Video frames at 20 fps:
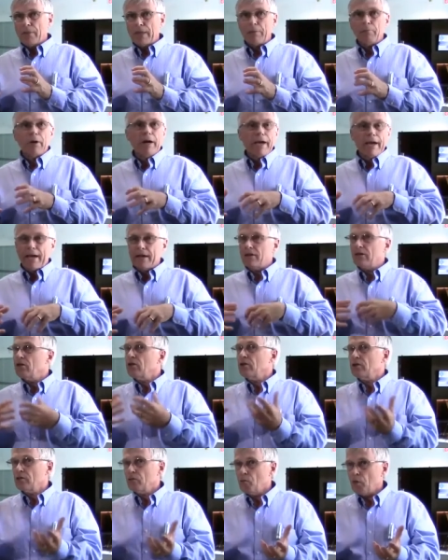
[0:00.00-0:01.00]
That might add
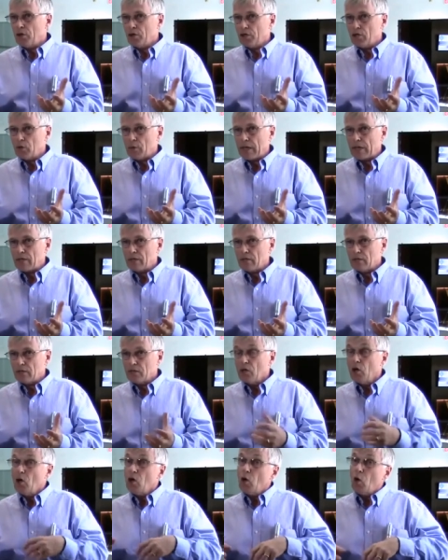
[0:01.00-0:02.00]
another 1 or 2
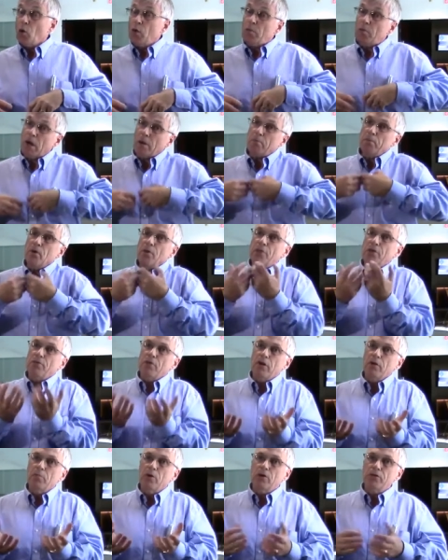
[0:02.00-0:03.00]
axes. Or we might put the
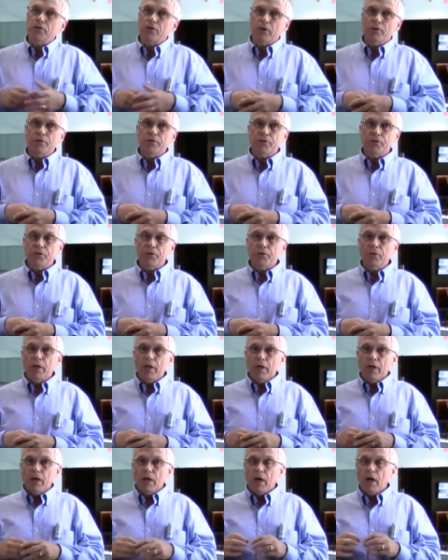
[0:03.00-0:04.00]
robot onto
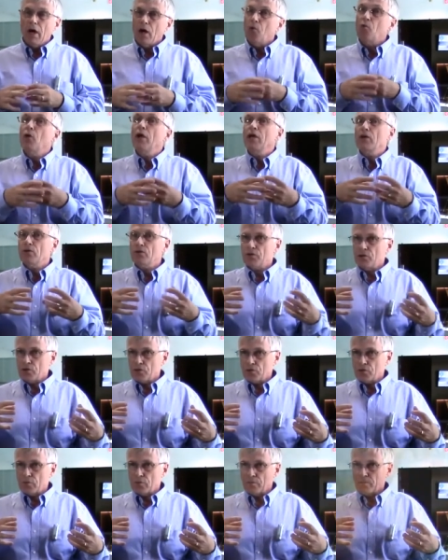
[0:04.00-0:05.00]
a rail
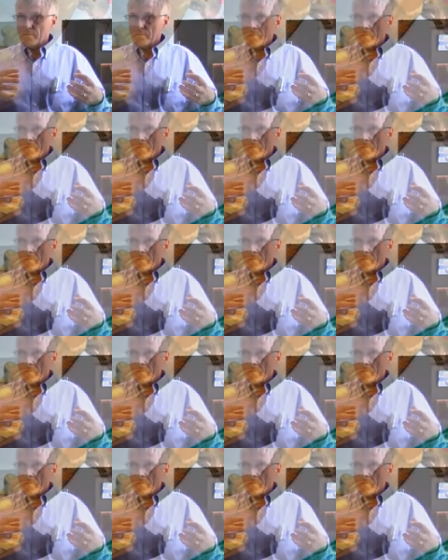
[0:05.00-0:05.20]
system,